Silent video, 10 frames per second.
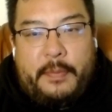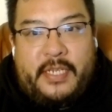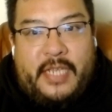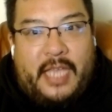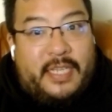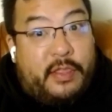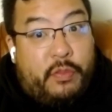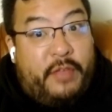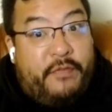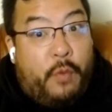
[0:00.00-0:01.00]
Some of these guys had
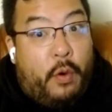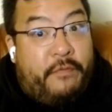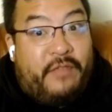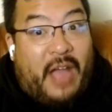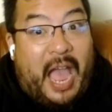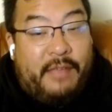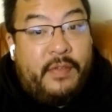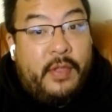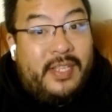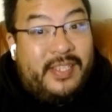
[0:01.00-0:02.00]
3, 4,
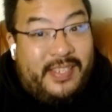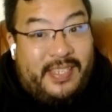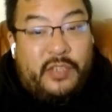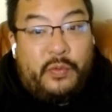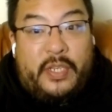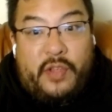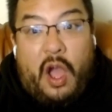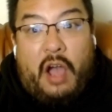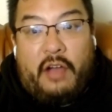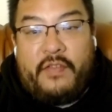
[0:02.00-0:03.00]
5, 6 weeks
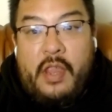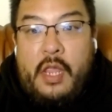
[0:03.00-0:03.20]
off,